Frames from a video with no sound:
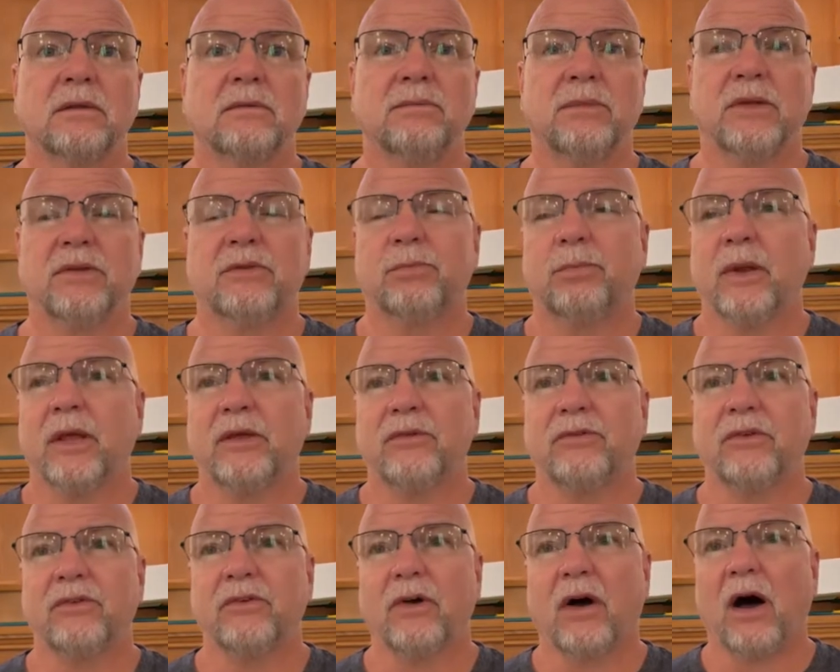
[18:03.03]
This
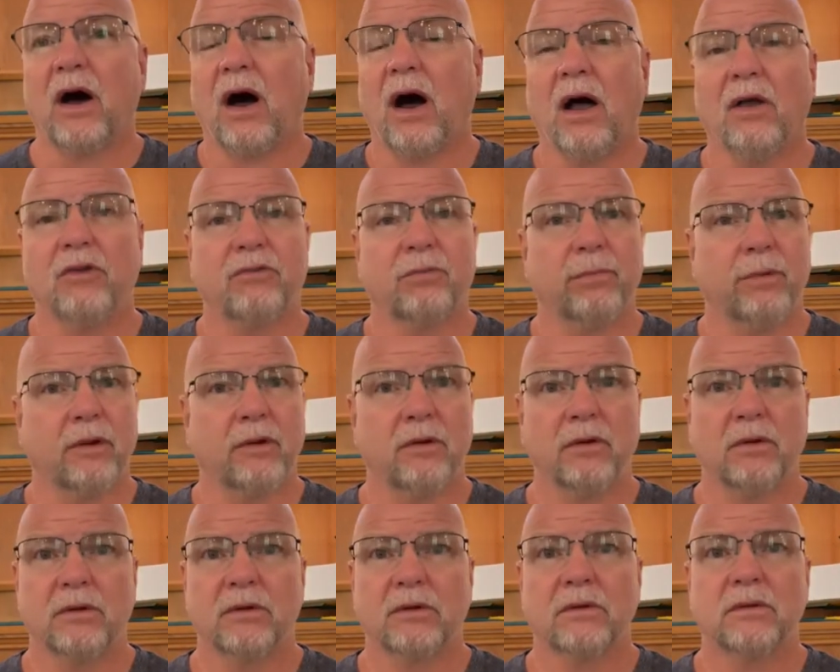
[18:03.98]
place is a
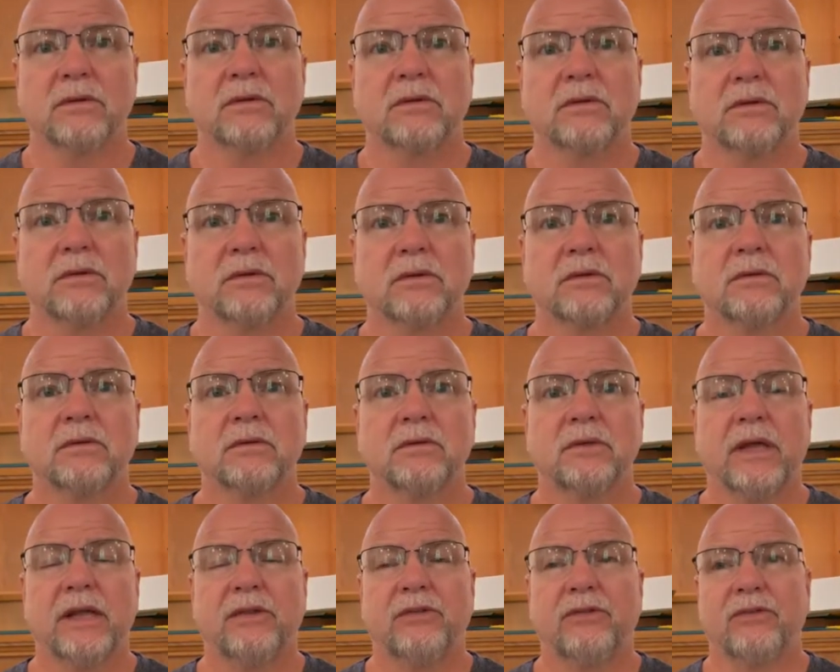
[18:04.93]
hospital.
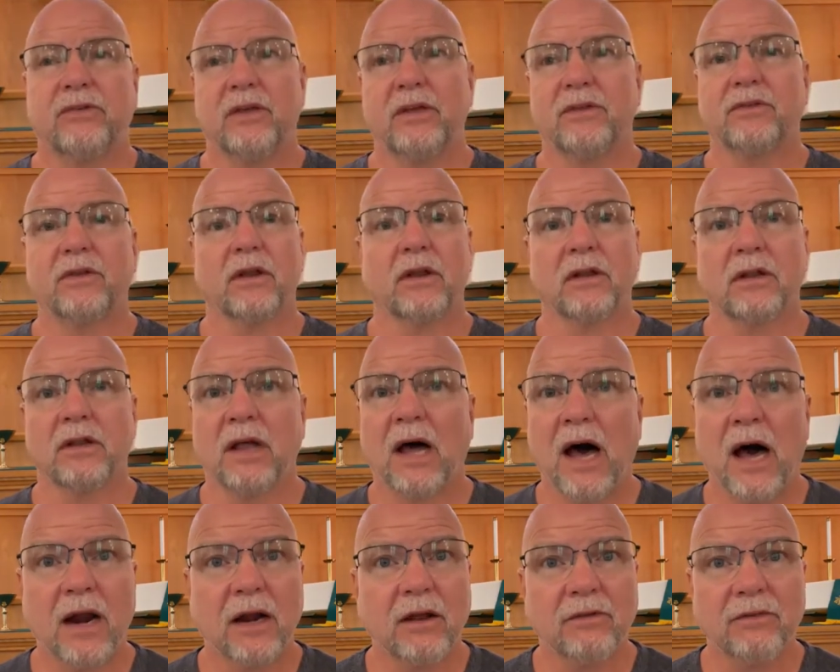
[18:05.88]
It sees a
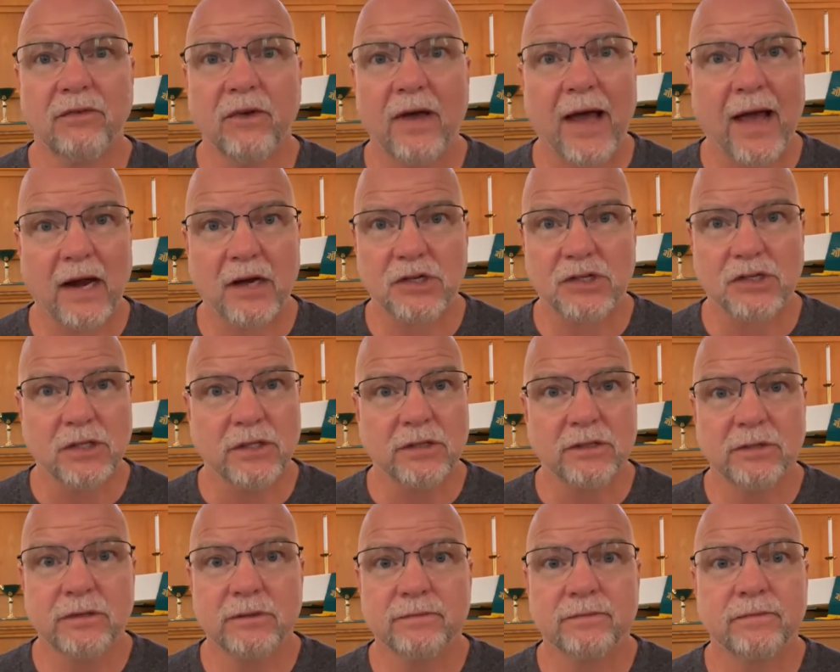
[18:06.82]
lot of
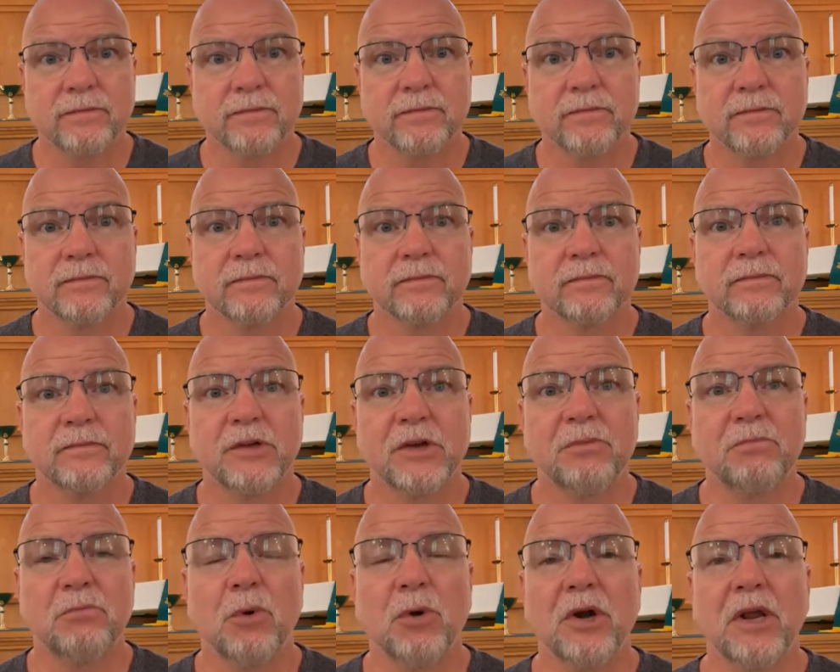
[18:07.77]
action.
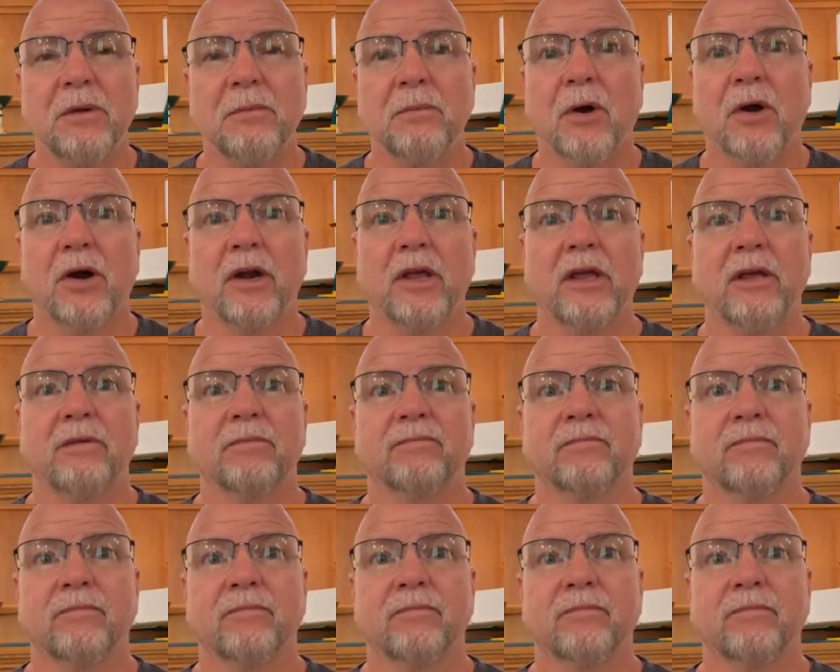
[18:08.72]
Good morning, Marty.